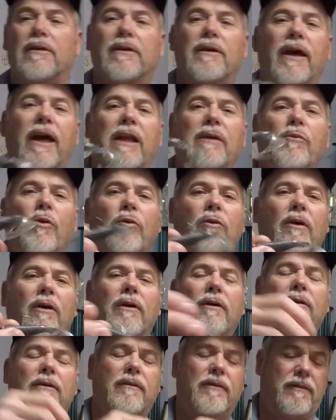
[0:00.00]
I had them on
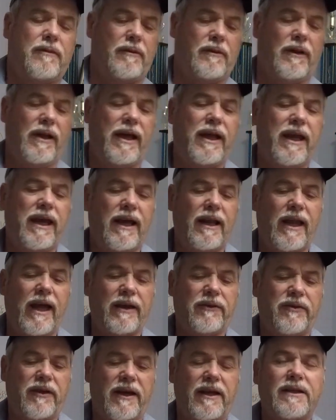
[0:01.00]
a lead head
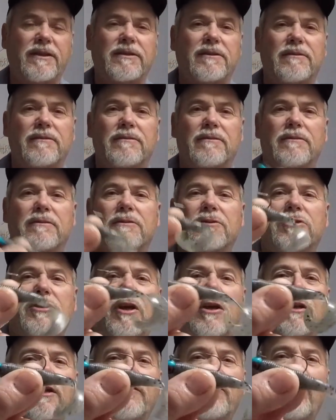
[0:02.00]
like this. Show
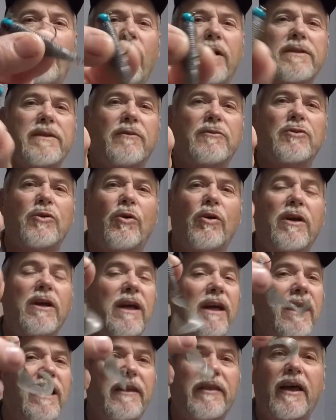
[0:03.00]
you different ways I was doing
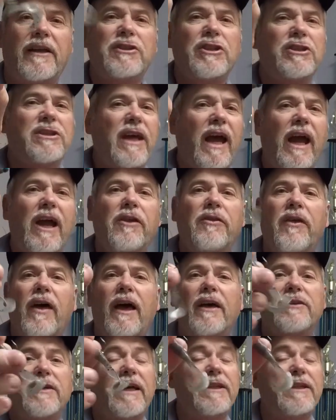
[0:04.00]
it. That's just an 1/8 ounce.